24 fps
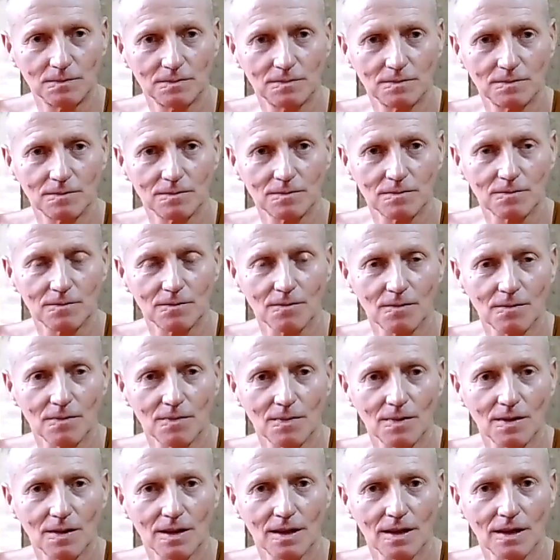Now that
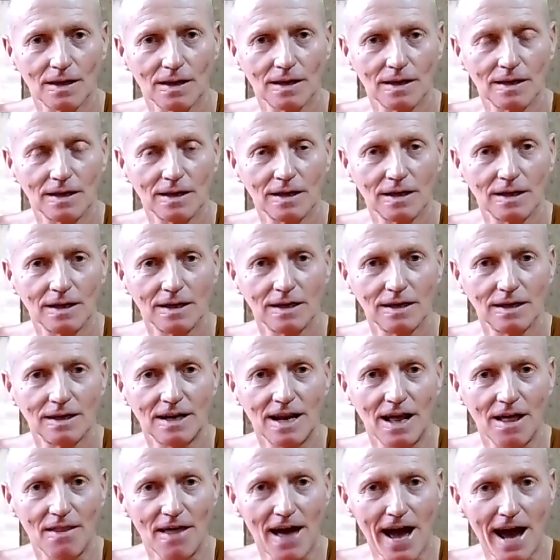is for another
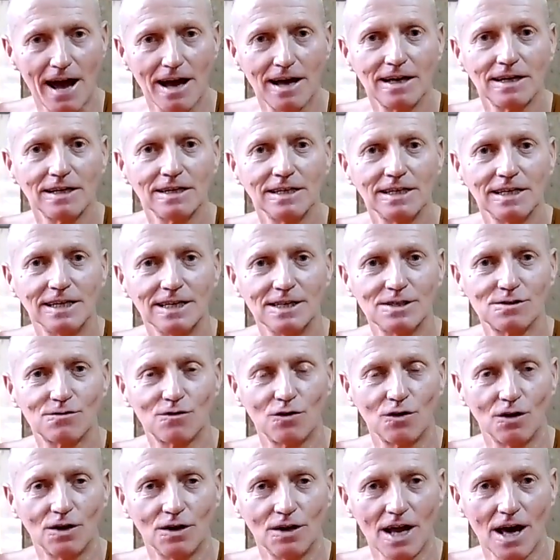discussion,
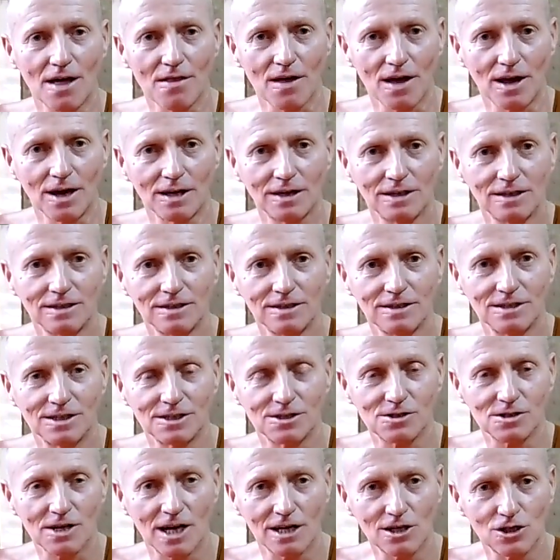another time,
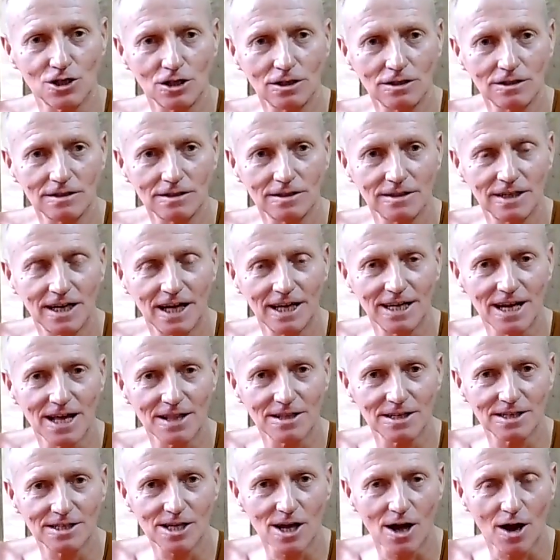another
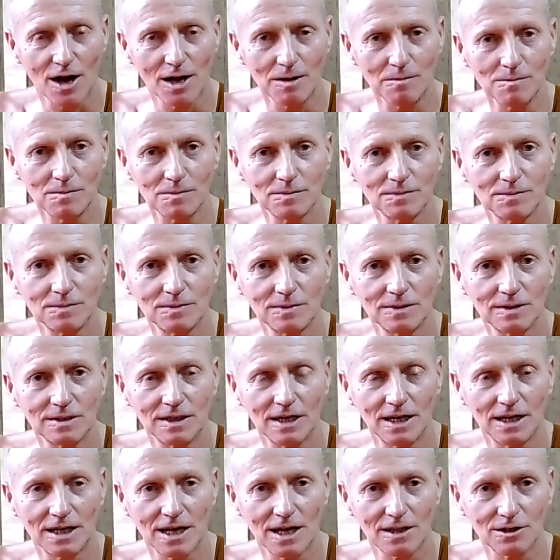talk.
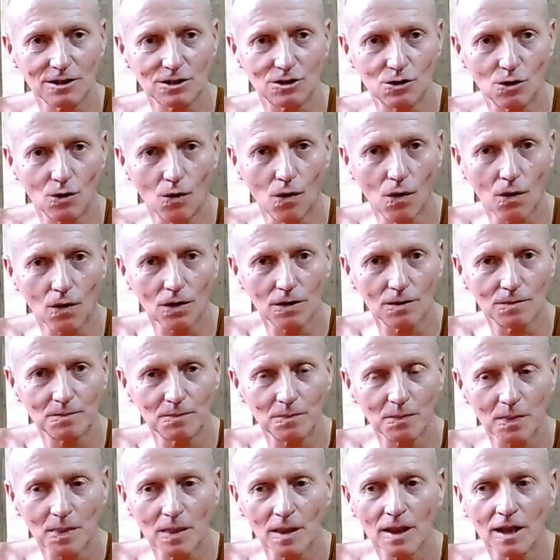I hope
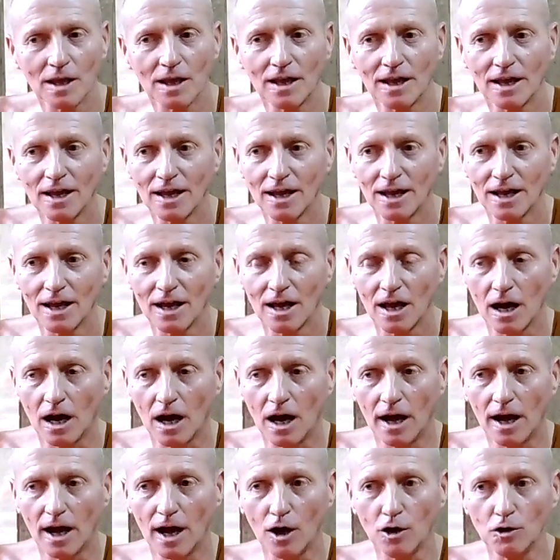this has
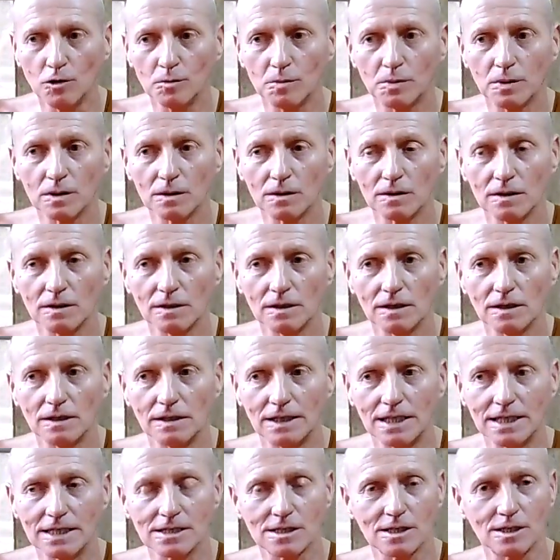been useful for
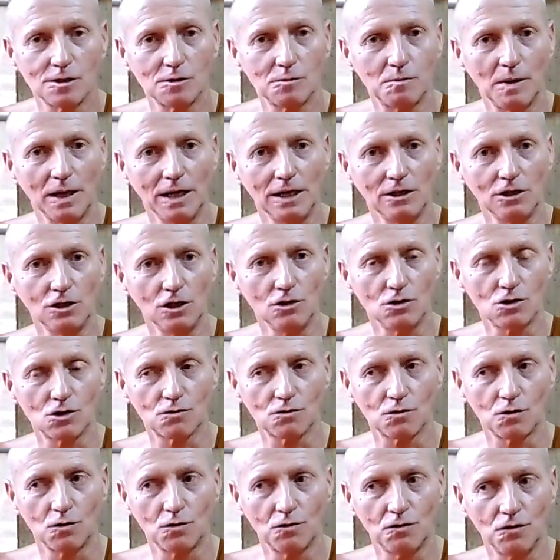you in
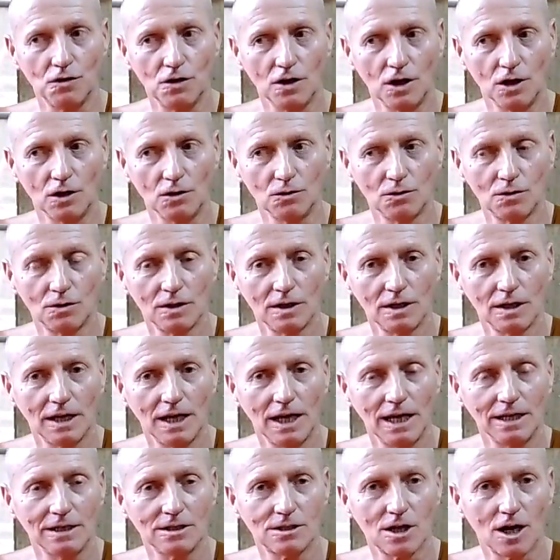terms of
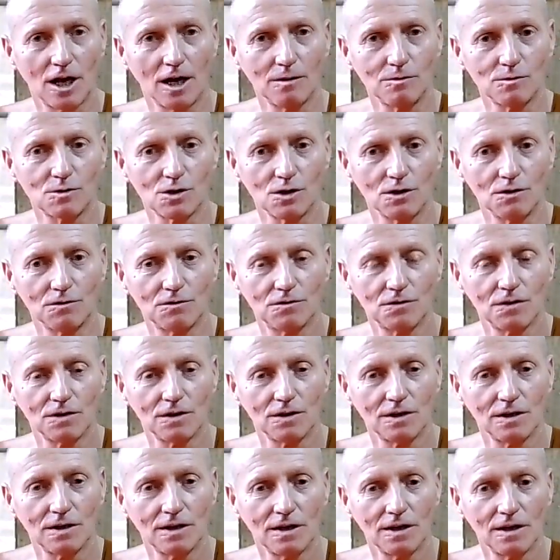
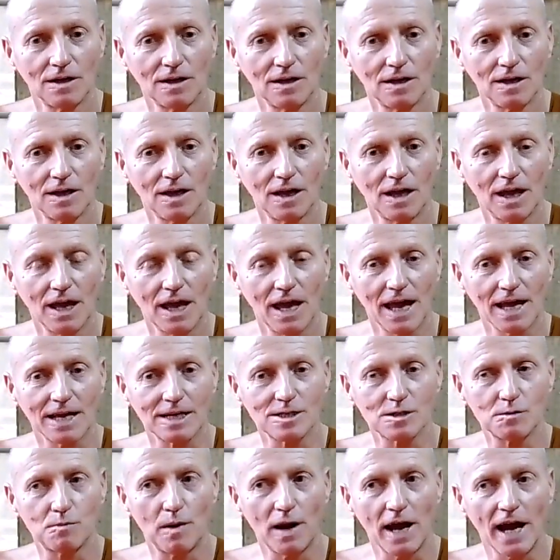explaining why we'd
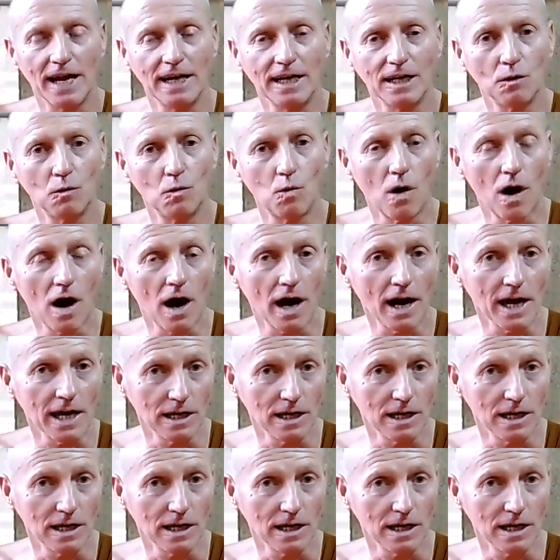want to do nothing.